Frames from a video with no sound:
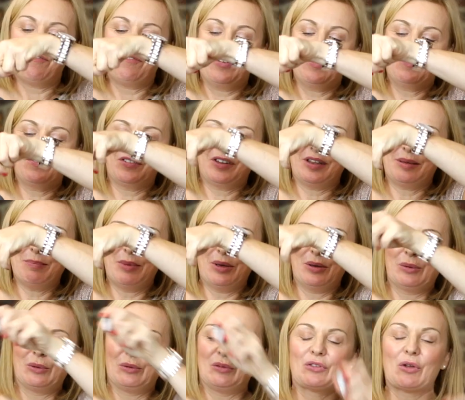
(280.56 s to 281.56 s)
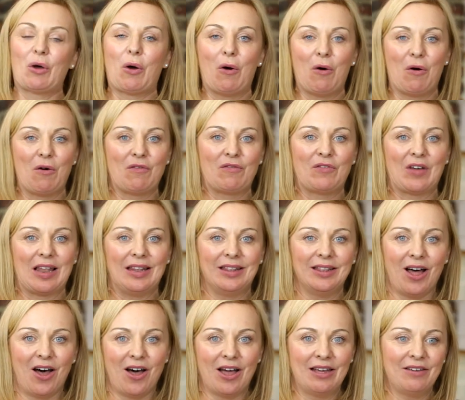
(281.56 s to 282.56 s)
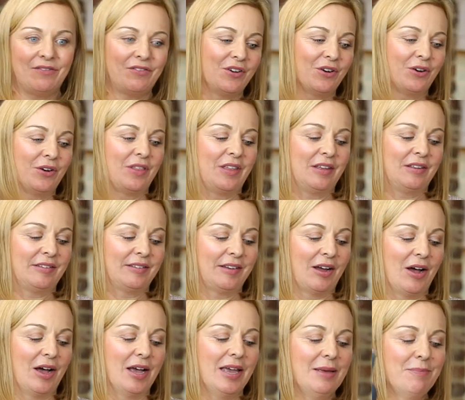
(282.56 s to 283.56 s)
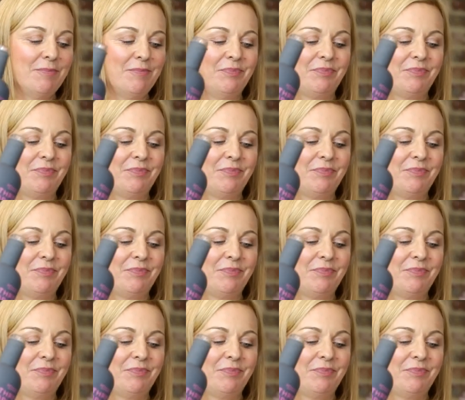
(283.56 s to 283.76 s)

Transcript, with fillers: 50 mils of Livener this time.